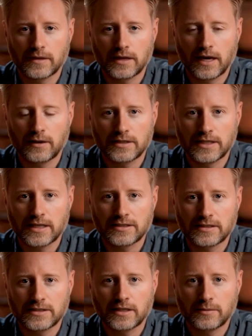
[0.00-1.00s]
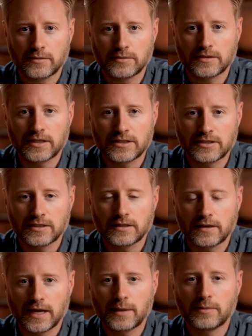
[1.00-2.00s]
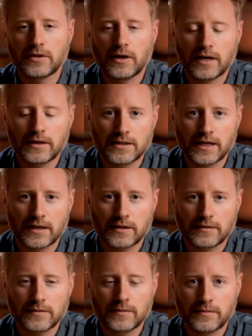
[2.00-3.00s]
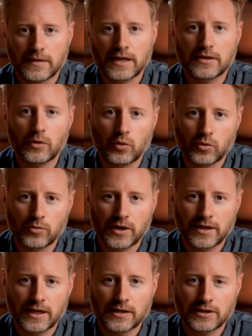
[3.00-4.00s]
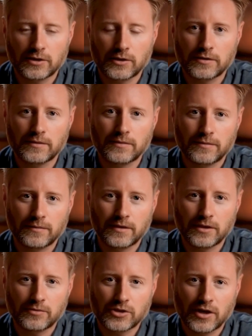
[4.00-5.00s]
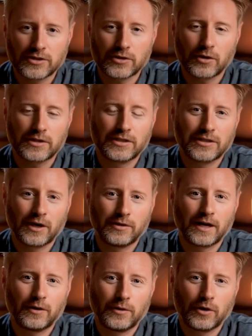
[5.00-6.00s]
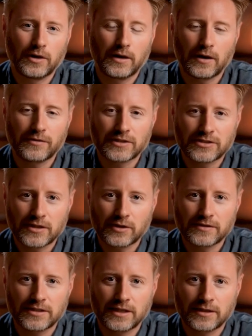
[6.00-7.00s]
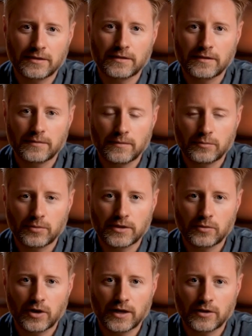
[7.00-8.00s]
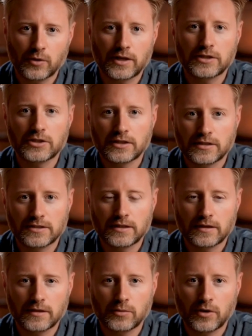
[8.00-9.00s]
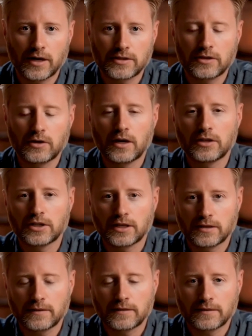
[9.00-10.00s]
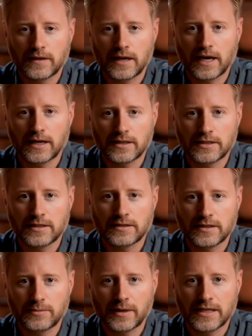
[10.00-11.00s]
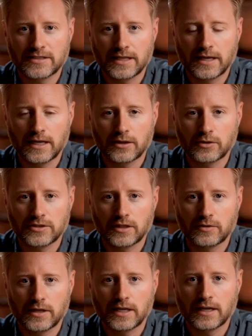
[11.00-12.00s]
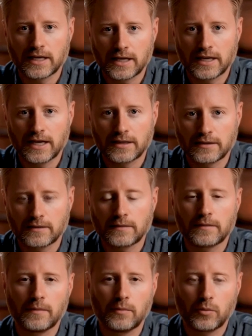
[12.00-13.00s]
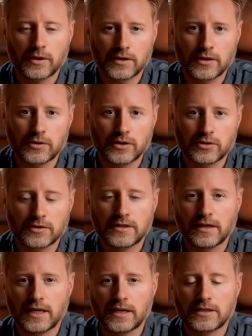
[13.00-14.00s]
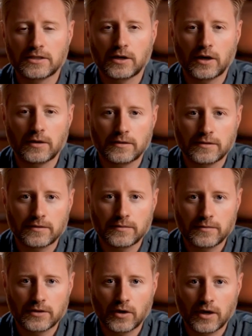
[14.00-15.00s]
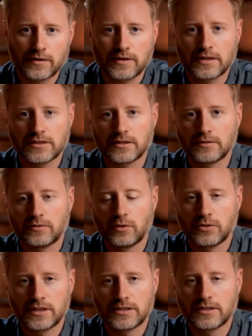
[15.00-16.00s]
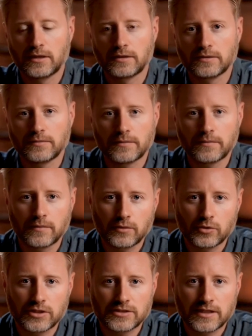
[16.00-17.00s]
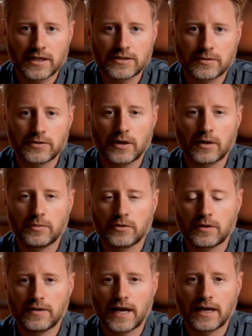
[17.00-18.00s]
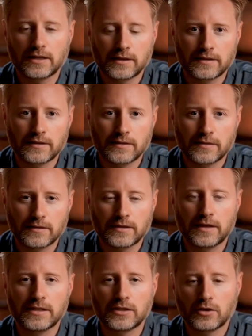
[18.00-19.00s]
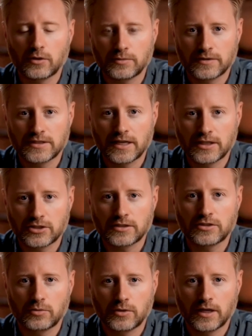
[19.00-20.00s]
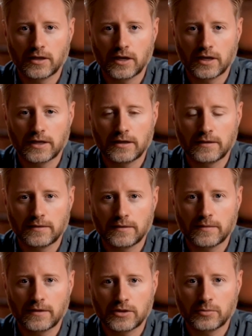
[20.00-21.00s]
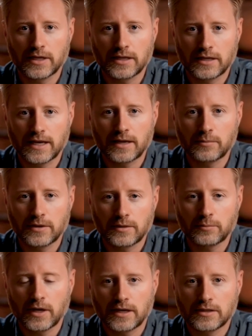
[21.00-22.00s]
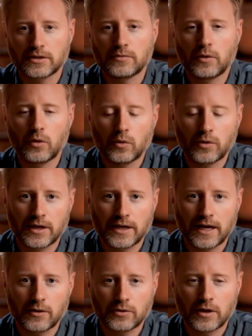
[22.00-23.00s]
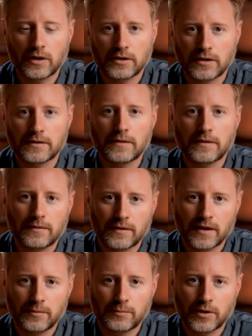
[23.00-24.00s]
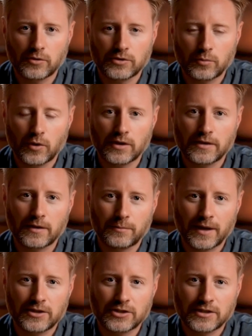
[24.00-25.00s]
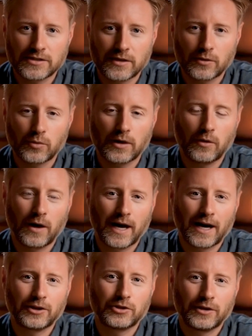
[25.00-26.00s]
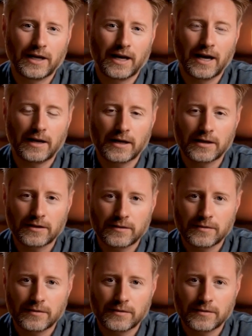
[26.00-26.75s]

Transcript: Clarity isn't some distant, abstract thing. It's already in you. You've just got to slow down long enough to surface it, with the right questions, the right structure, and the space to hear yourself clearly again. Whether you use the Kickstart, dive into the full system, or just take some time to reflect, this is your invitation to realign, to reconnect with the brand you've already outgrown, and build the one that matches where you're actually headed.